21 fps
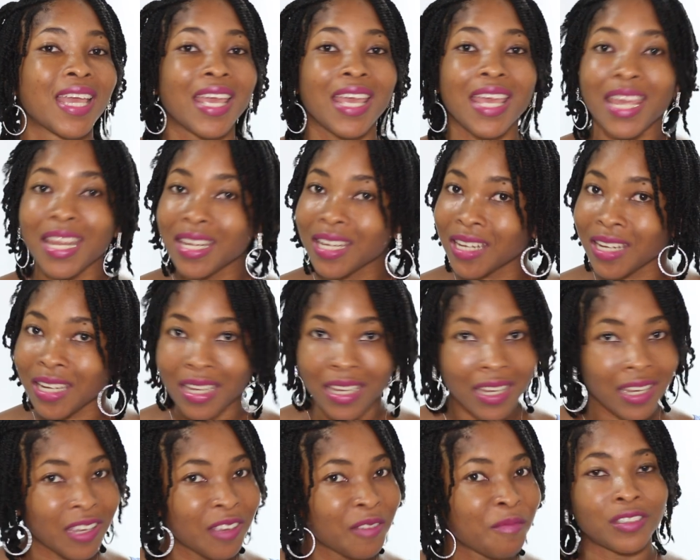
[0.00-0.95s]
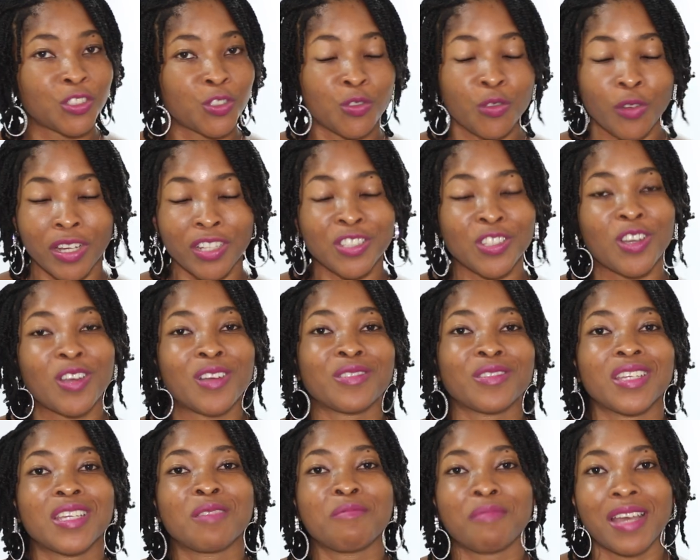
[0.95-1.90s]
any stretch of
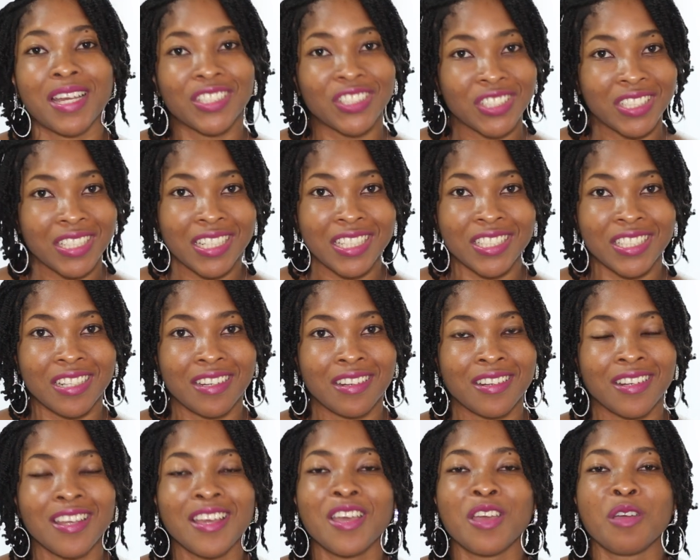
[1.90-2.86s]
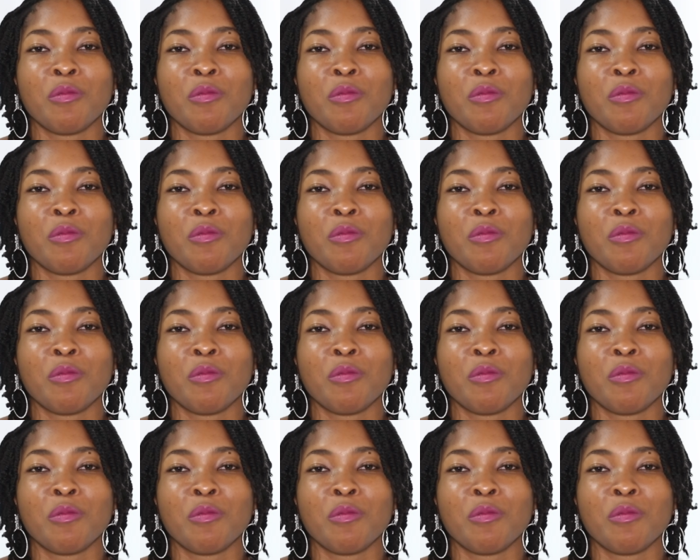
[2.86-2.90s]
the imagination,